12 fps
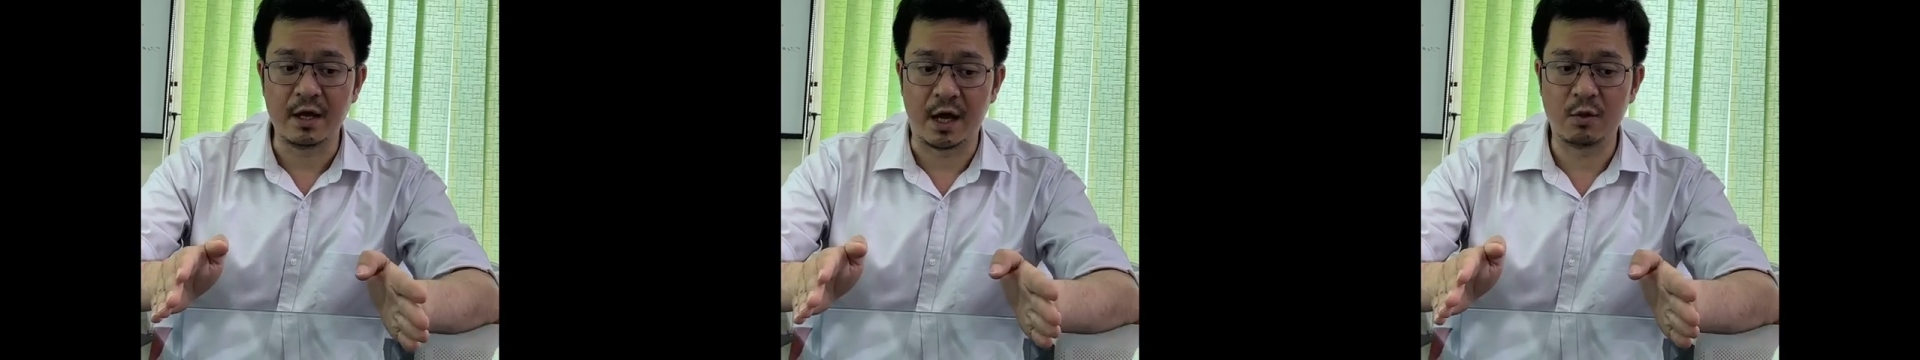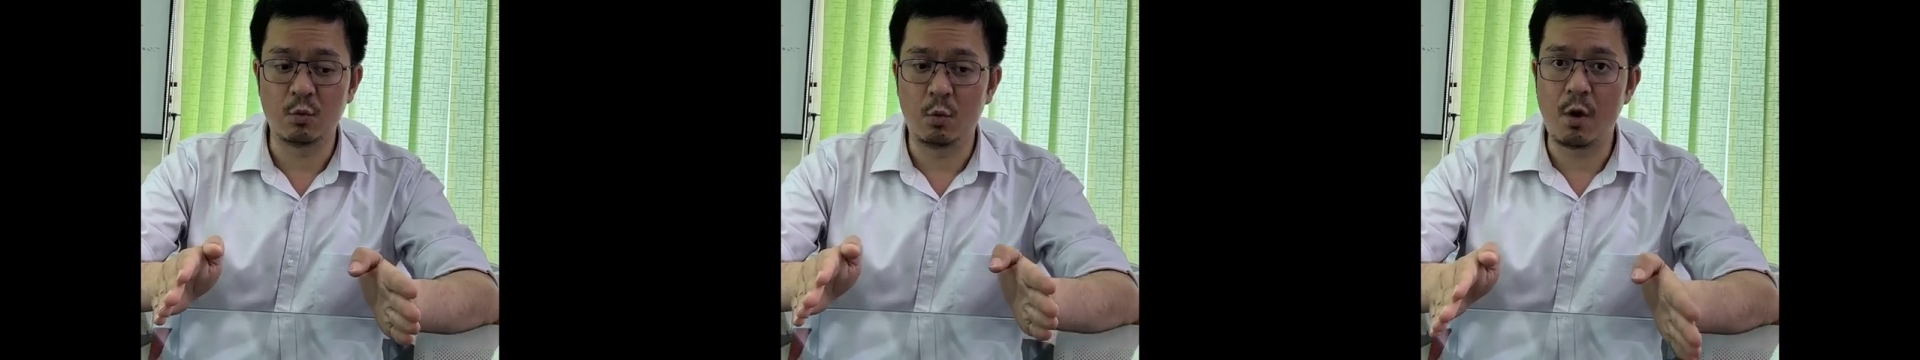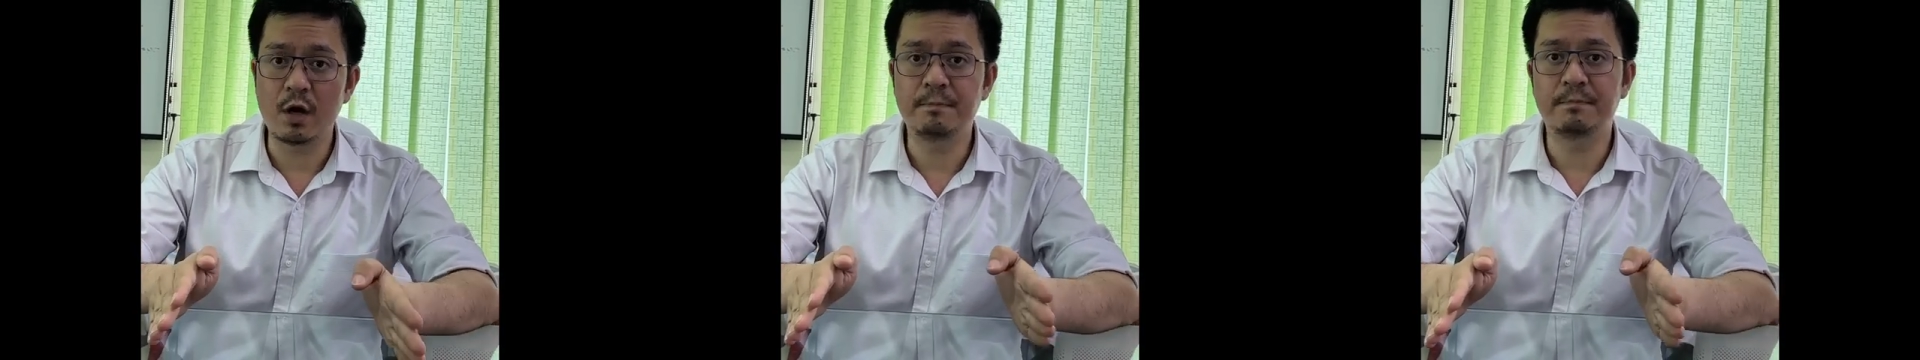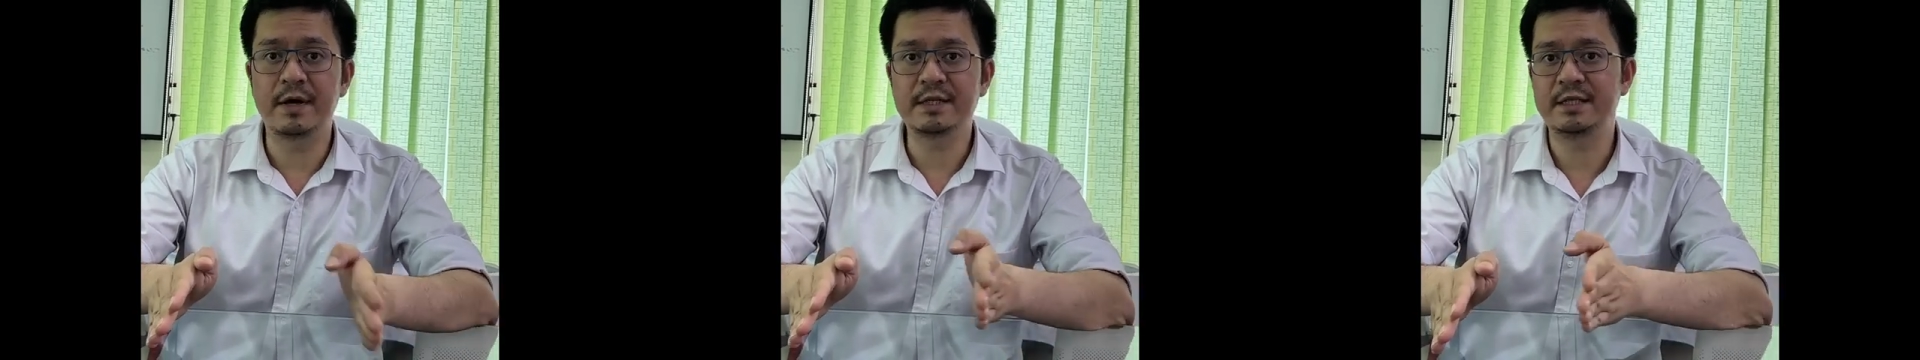and what
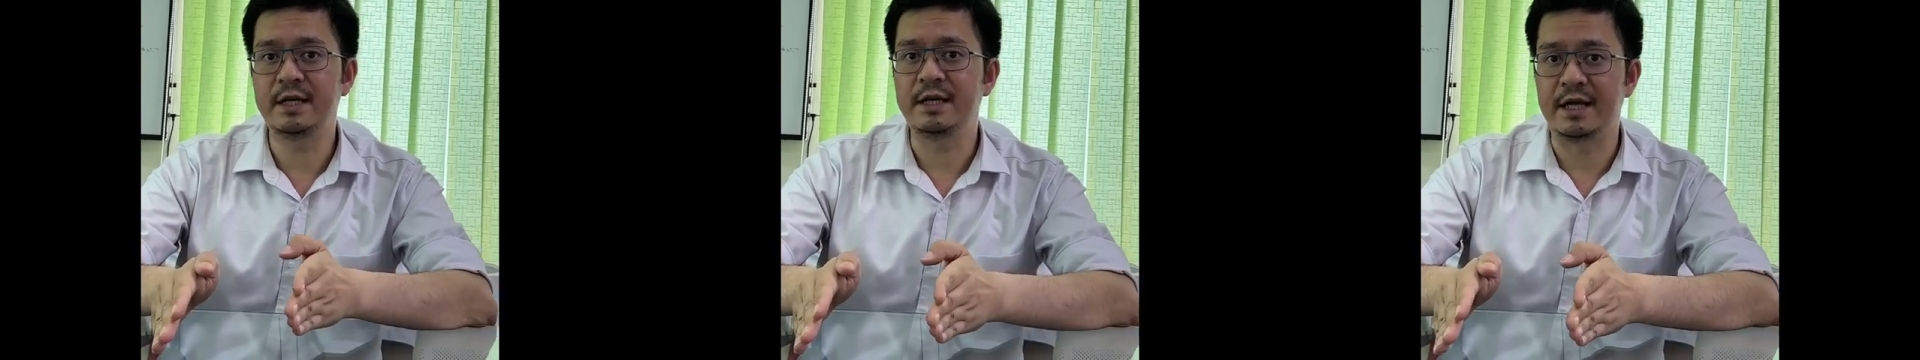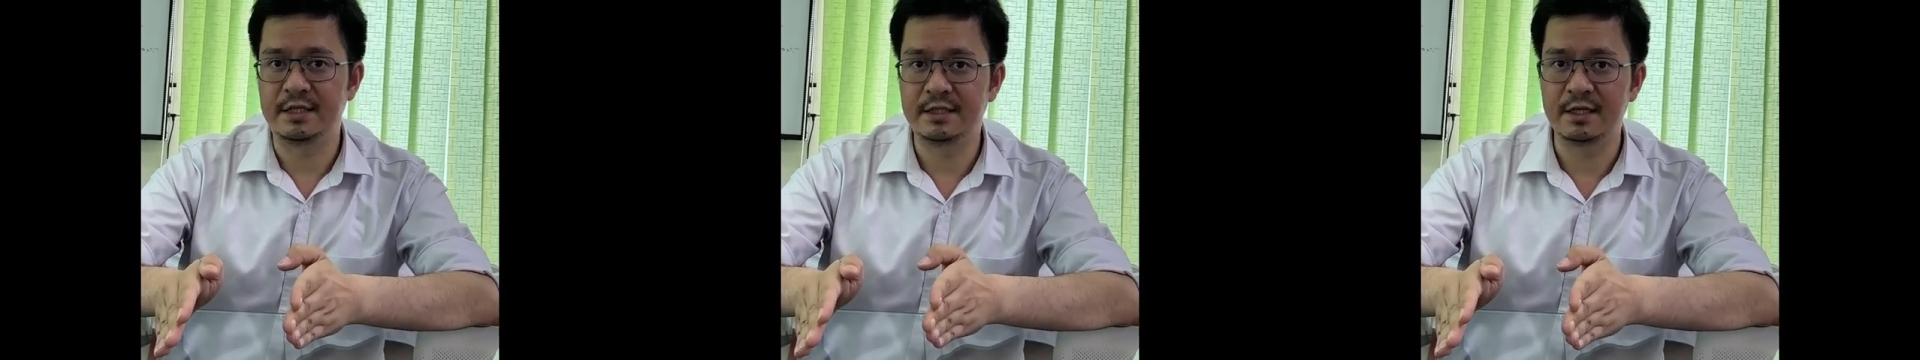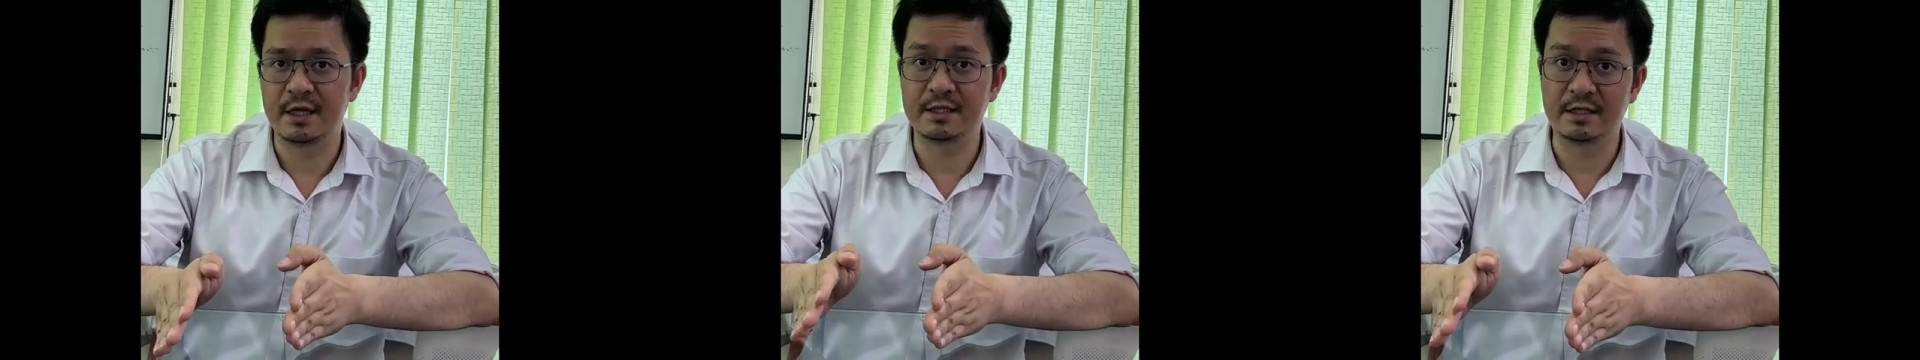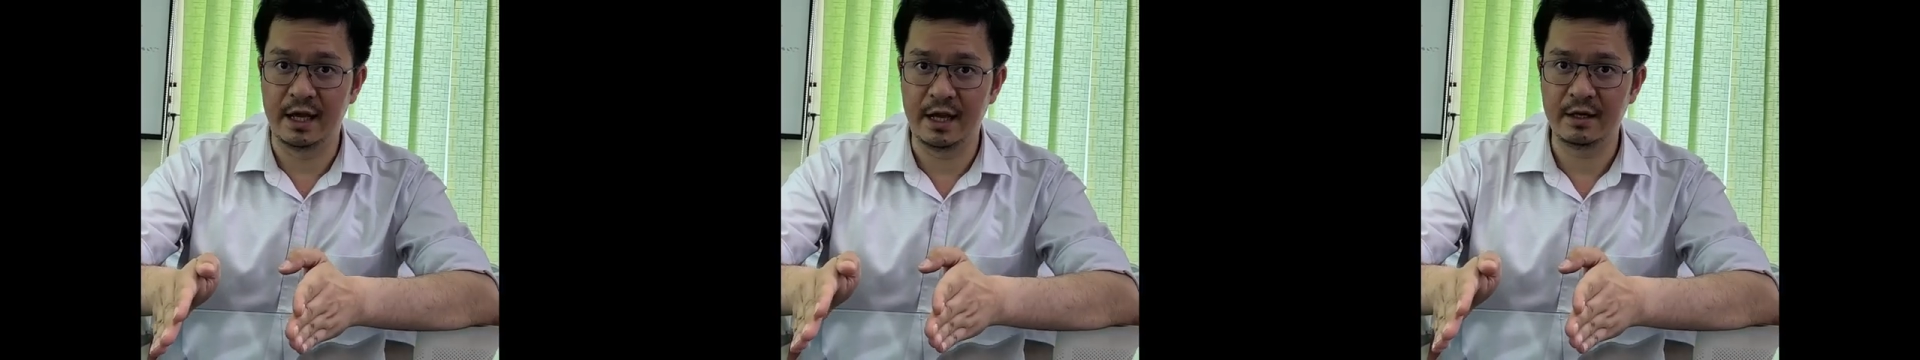percentage
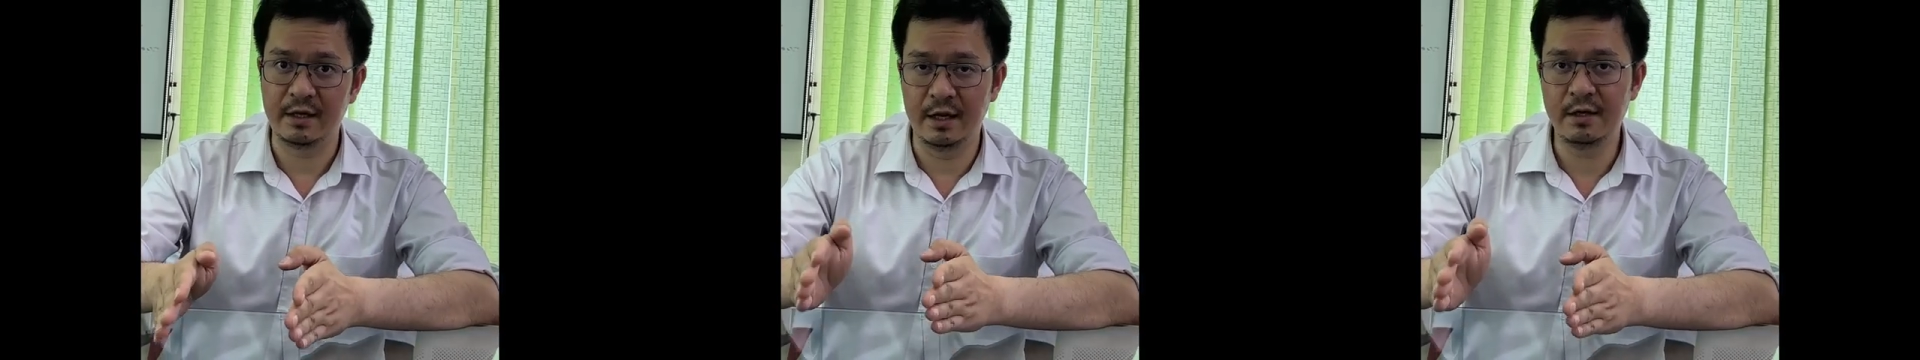is there